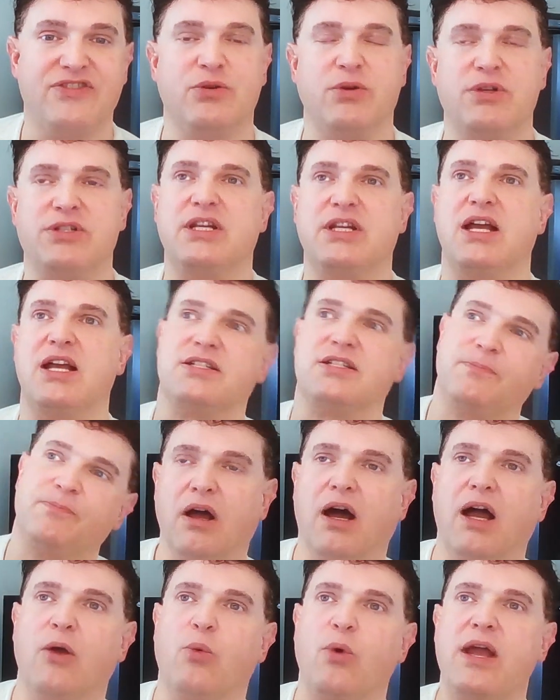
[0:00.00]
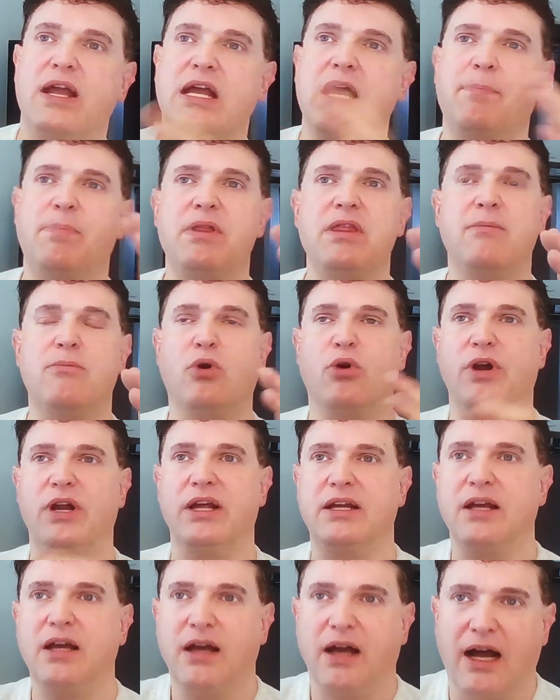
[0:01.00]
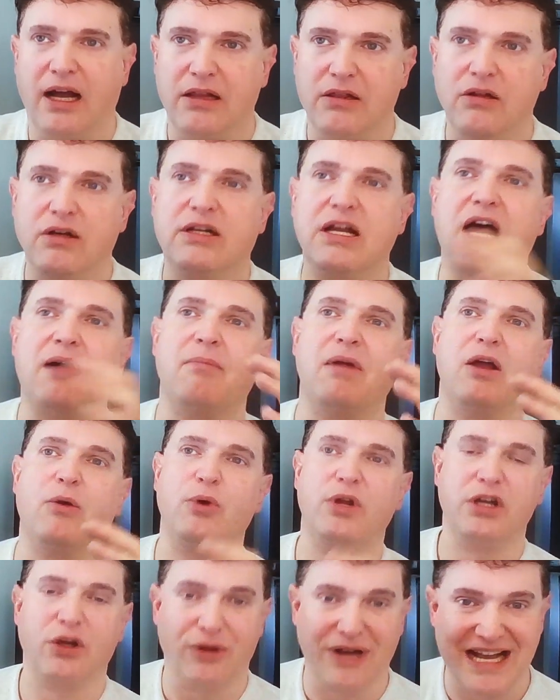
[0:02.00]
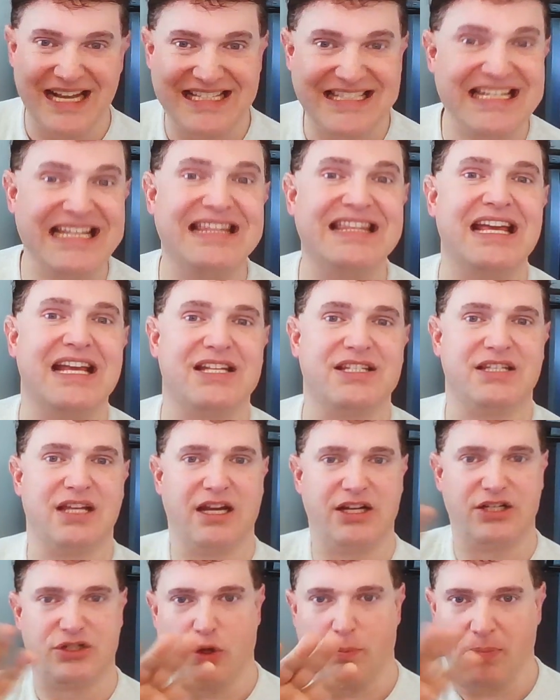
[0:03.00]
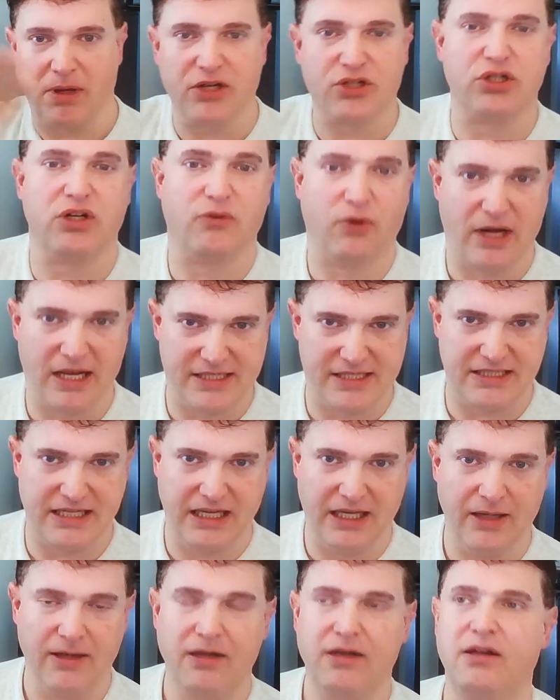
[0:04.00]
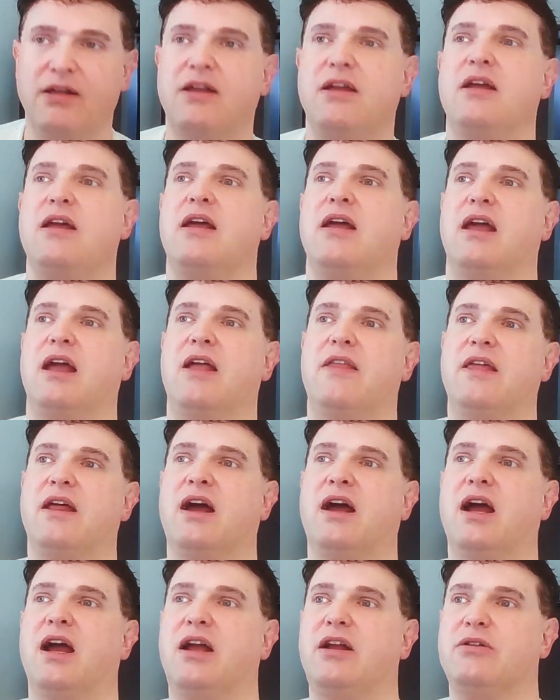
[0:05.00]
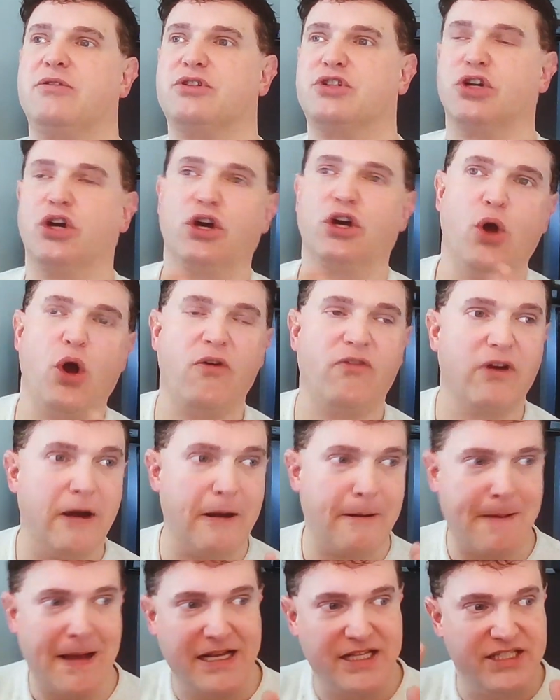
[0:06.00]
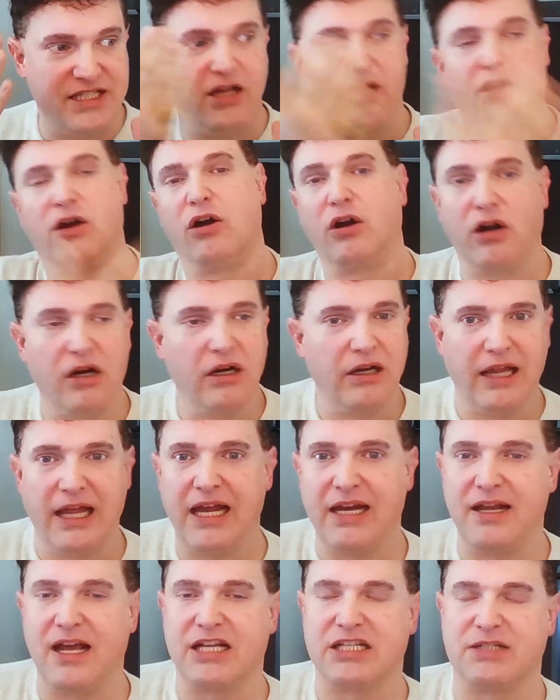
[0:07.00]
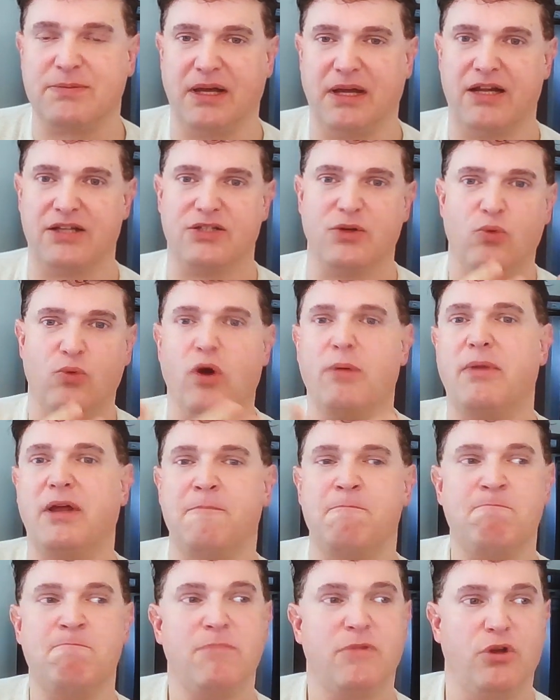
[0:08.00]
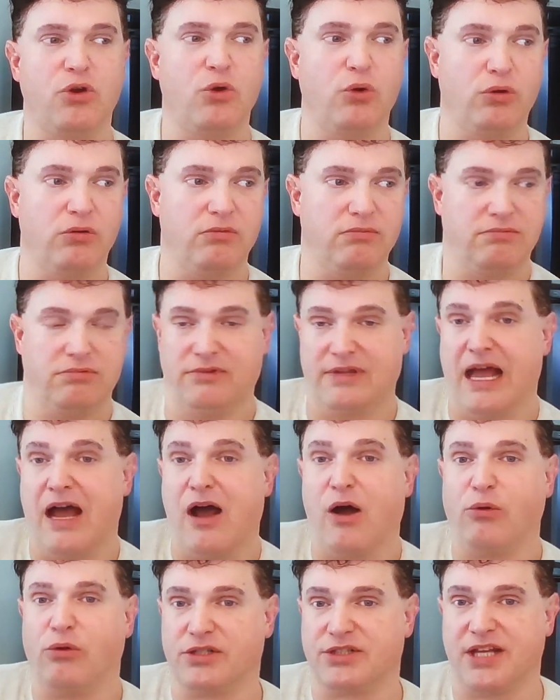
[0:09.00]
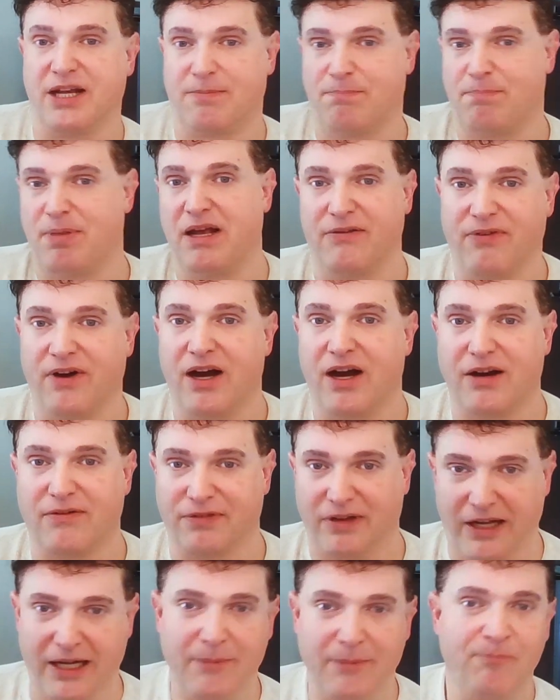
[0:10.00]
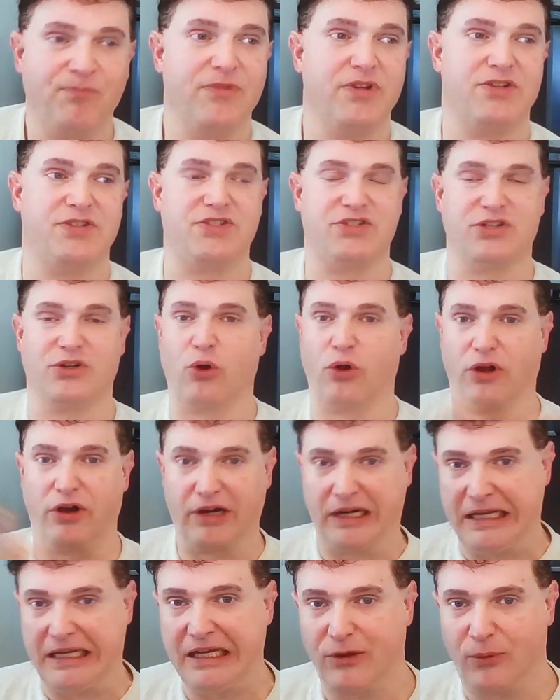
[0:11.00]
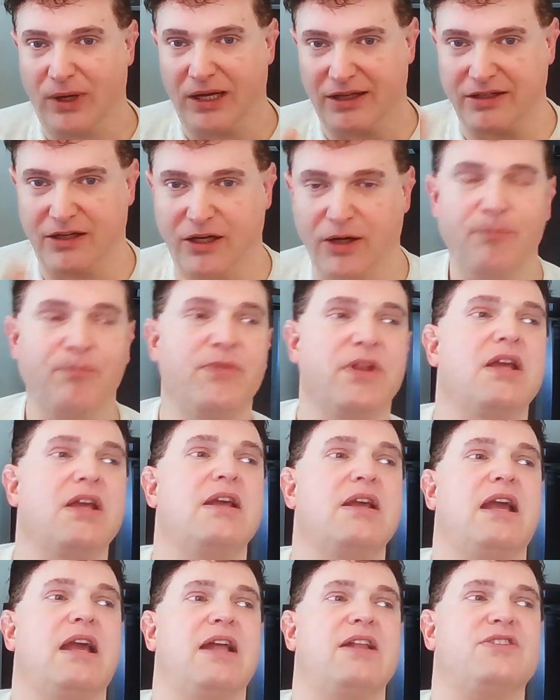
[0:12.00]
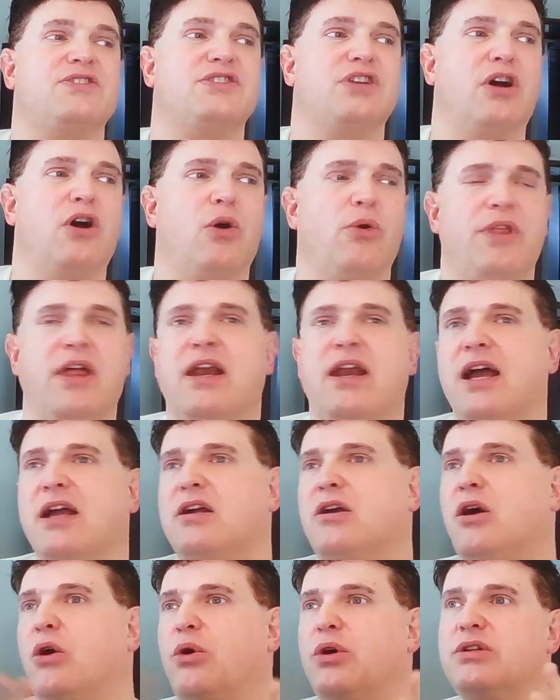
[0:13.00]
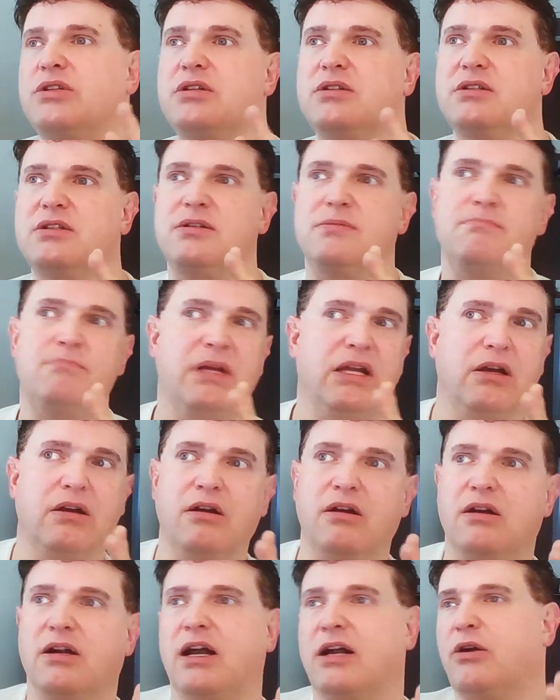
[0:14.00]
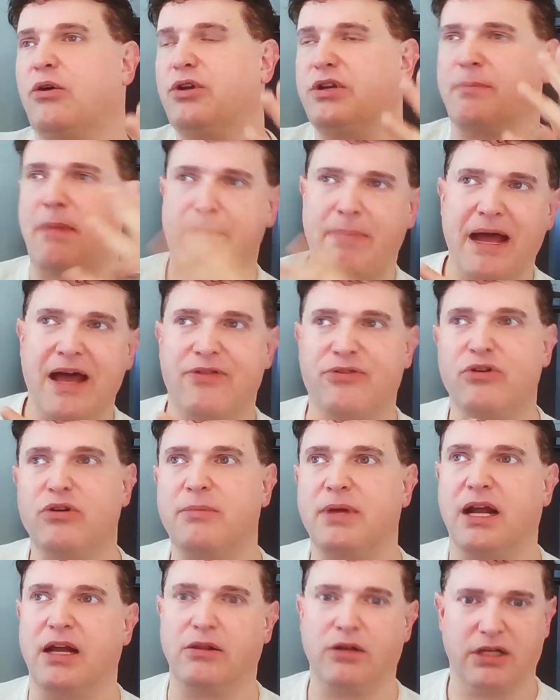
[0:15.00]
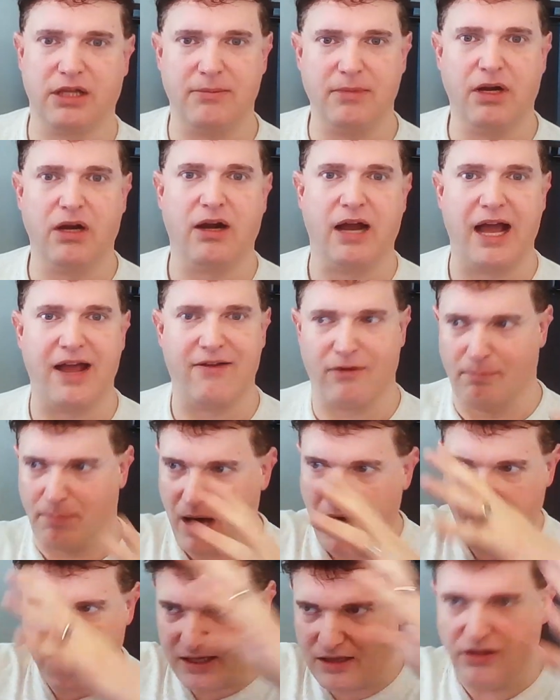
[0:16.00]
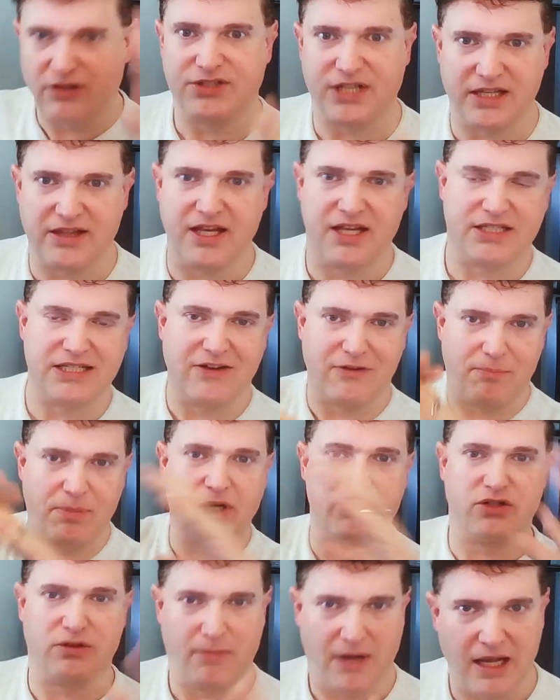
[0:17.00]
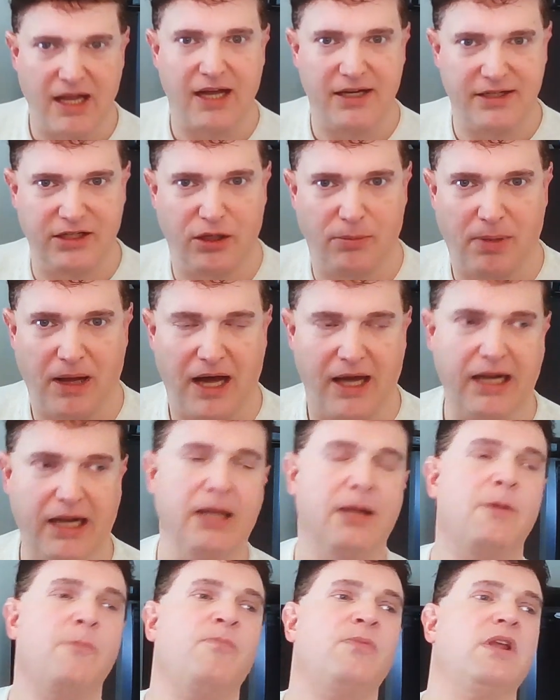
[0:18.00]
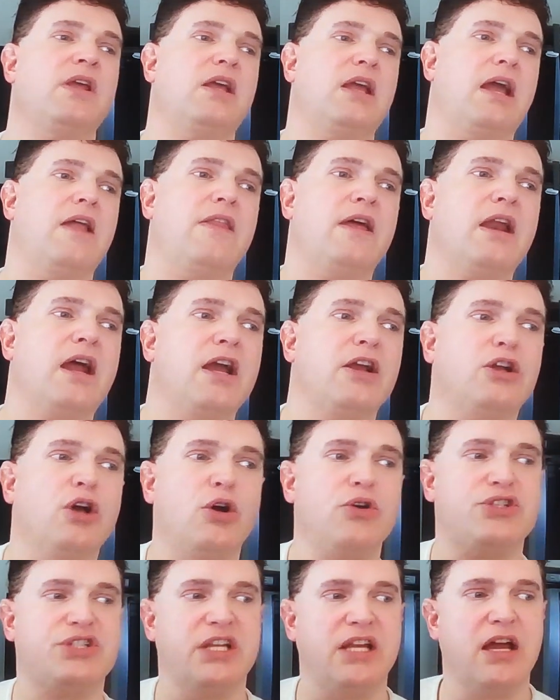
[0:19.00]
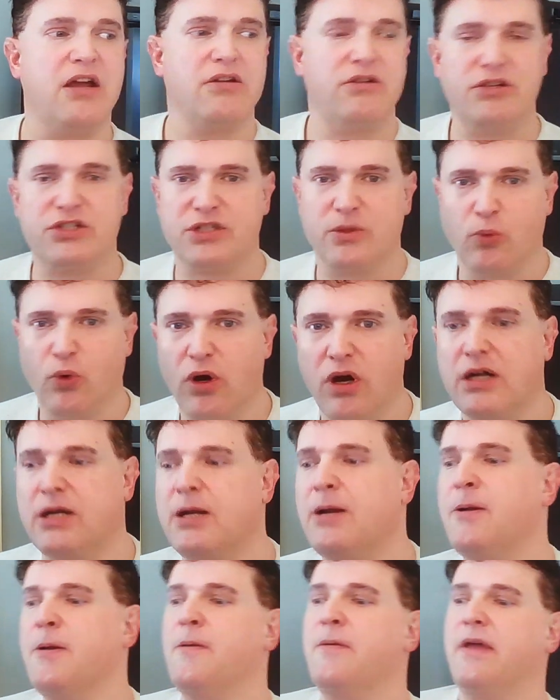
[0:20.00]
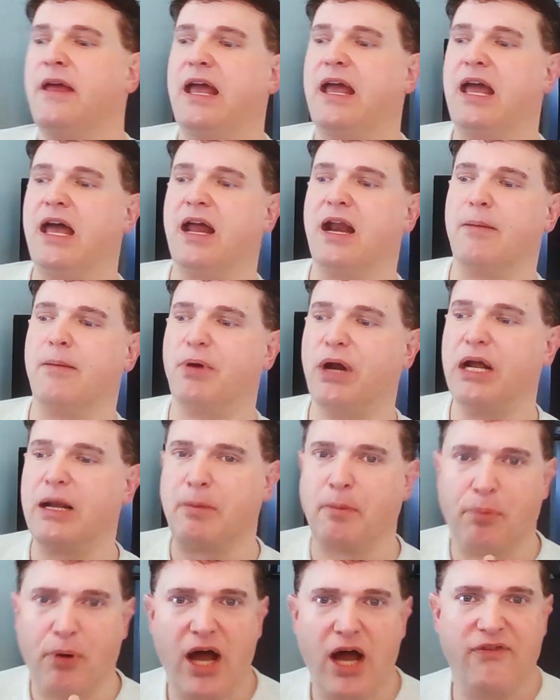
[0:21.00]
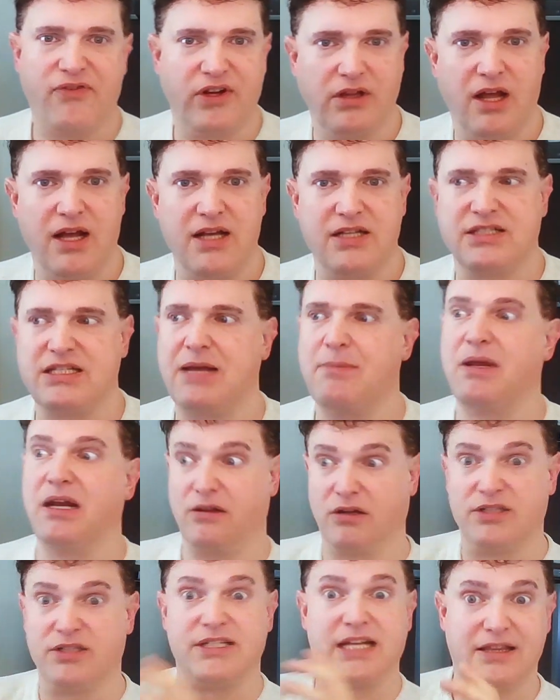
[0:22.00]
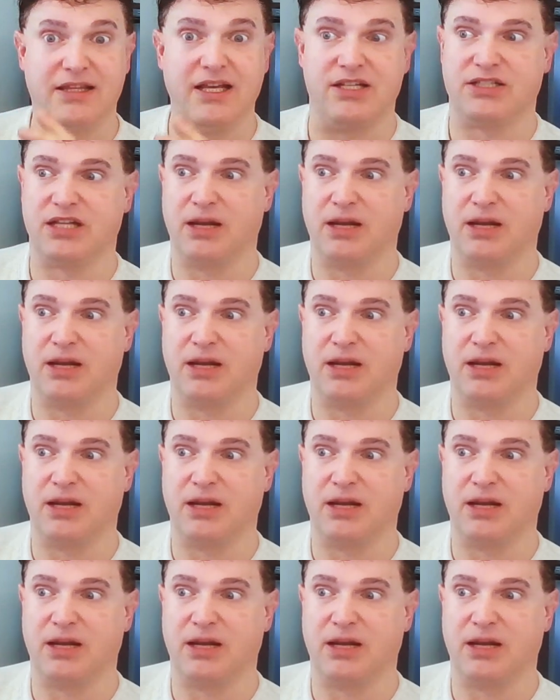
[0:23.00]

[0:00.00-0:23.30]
So it says, I wake up in the morning, I look out my window and I see this, and I show a picture of what I see. And then I turn over and I see her laying next to me, and it's a woman who now looks like Pink Firefly. This is a goal I already hit a while ago. And so then I go into the mirror, I go into my bathroom and I look in the mirror and I have a body that looks like this. I have a picture of my ideal body. And then I go sit down and do some work, and I bring up a profit and loss statement, and it looks like this.